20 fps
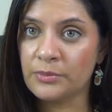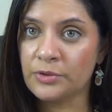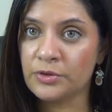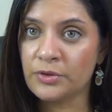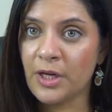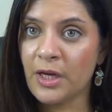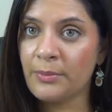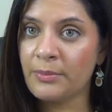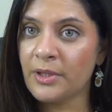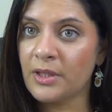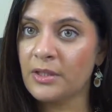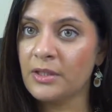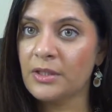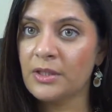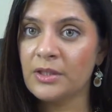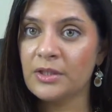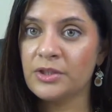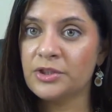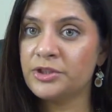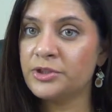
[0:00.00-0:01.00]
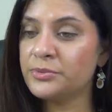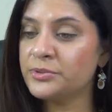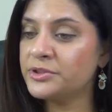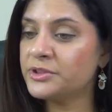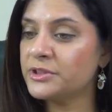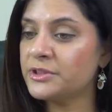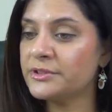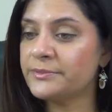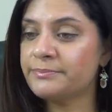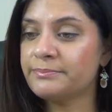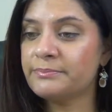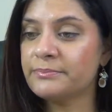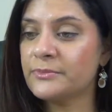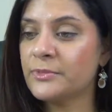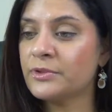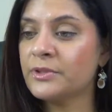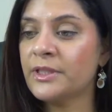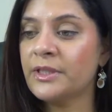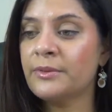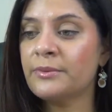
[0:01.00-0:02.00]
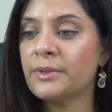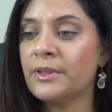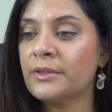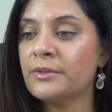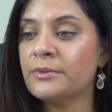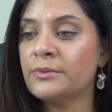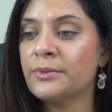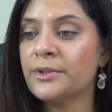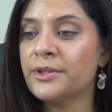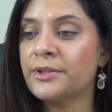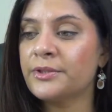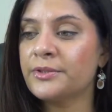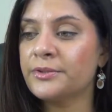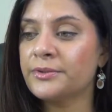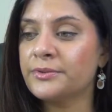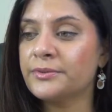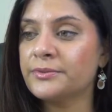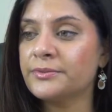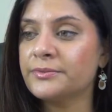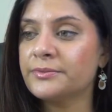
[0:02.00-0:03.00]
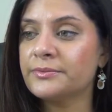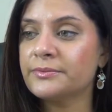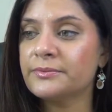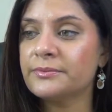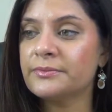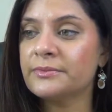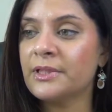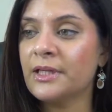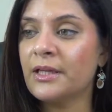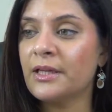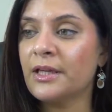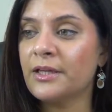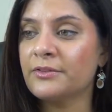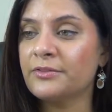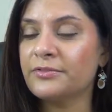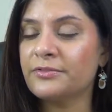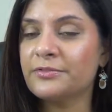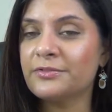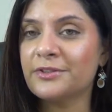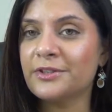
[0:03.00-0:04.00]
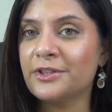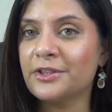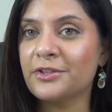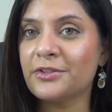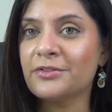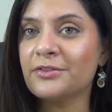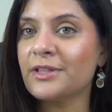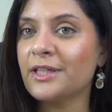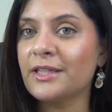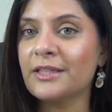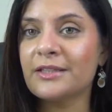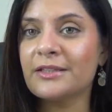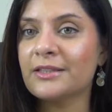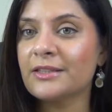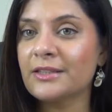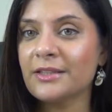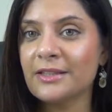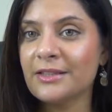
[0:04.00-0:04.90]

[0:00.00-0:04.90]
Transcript: trauma, she would just, okay, well, what are you gonna do? That life, like